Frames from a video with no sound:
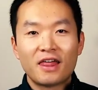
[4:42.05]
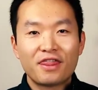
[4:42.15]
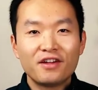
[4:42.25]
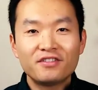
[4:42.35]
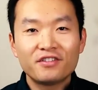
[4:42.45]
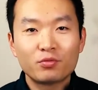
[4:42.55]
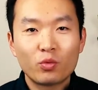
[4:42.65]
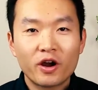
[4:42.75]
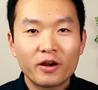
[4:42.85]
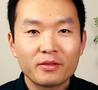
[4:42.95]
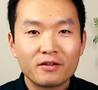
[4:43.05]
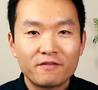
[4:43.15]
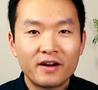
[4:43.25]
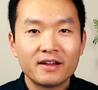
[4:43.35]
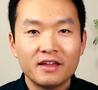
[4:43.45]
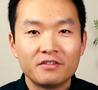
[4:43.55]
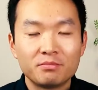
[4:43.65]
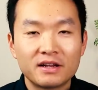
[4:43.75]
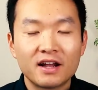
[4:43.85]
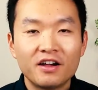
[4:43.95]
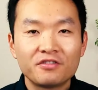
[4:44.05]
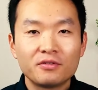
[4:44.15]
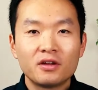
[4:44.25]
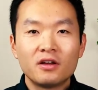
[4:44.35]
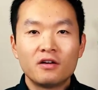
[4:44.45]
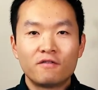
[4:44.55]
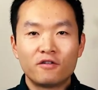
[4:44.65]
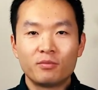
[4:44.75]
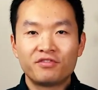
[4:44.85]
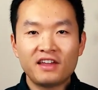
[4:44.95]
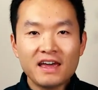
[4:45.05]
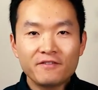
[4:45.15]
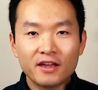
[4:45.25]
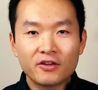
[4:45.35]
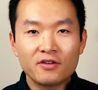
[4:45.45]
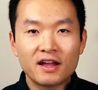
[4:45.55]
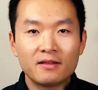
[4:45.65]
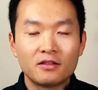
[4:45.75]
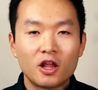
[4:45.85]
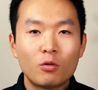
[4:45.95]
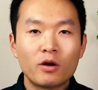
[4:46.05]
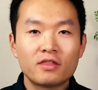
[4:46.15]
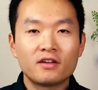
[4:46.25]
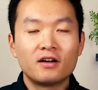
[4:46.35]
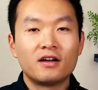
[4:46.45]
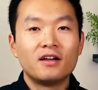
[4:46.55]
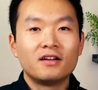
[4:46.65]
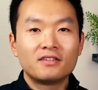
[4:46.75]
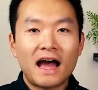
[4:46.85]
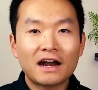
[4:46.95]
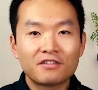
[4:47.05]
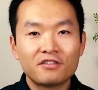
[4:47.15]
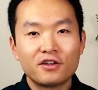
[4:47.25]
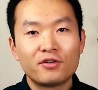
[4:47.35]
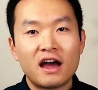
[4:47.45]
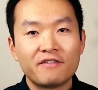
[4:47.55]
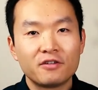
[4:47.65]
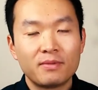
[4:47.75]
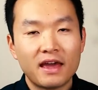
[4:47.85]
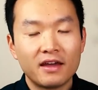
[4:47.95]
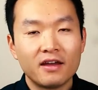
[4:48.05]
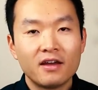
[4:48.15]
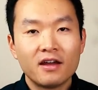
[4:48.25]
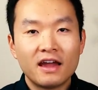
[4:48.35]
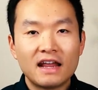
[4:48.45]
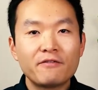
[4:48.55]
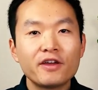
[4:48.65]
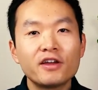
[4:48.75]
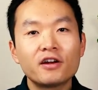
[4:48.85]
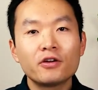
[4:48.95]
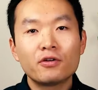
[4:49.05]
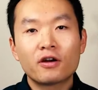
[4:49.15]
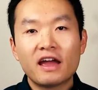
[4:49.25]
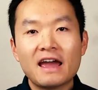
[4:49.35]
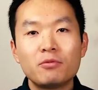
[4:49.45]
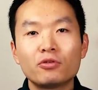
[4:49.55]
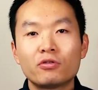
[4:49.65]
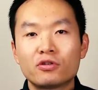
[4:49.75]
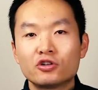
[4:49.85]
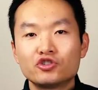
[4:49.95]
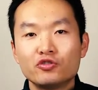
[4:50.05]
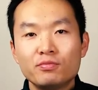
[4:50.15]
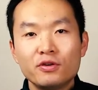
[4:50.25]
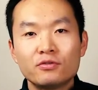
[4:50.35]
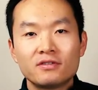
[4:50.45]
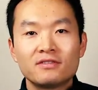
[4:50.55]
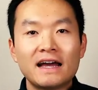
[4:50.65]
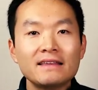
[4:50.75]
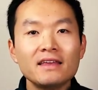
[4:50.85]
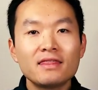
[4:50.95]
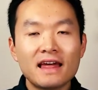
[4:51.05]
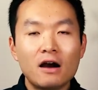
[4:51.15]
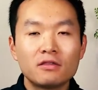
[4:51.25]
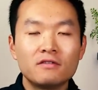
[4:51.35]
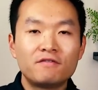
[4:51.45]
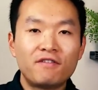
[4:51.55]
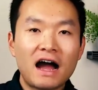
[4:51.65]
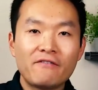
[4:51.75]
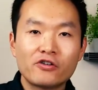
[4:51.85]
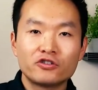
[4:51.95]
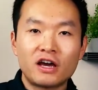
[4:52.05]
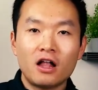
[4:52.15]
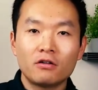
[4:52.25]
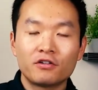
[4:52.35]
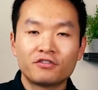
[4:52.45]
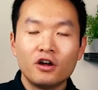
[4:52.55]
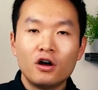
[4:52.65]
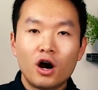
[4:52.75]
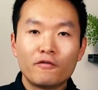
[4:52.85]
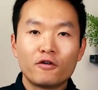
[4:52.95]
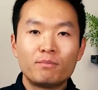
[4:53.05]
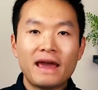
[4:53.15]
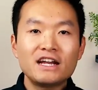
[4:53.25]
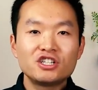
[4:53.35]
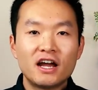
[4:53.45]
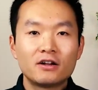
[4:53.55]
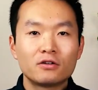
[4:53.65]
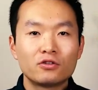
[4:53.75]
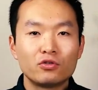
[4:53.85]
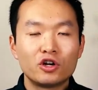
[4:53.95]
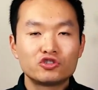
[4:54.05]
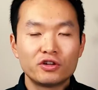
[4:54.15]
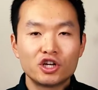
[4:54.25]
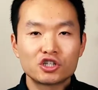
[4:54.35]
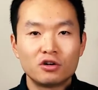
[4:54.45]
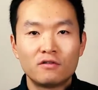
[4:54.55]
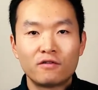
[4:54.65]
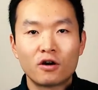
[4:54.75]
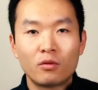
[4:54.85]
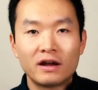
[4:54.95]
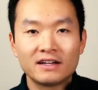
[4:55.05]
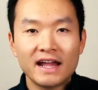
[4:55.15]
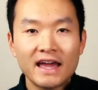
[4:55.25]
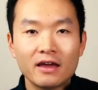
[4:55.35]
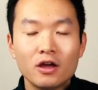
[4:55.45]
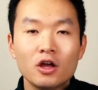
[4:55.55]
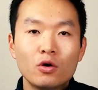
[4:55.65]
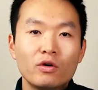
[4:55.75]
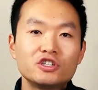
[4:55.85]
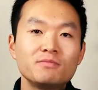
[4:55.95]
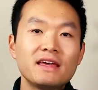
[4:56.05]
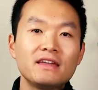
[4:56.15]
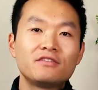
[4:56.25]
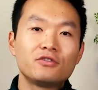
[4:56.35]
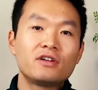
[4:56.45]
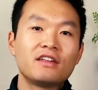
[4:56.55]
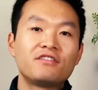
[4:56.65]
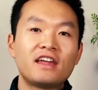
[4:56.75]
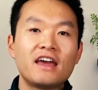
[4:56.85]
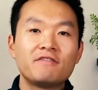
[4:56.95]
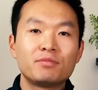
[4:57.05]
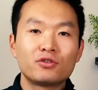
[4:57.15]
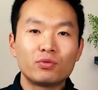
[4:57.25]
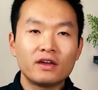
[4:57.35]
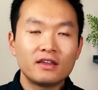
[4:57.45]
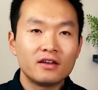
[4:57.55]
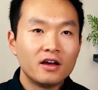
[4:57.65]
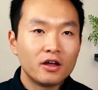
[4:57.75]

This is where the fun is, because from saving, you can lower the taxes that you have to pay. And every year you are able to contribute $19,500 of your paycheck to a traditional 401k, which means you can save between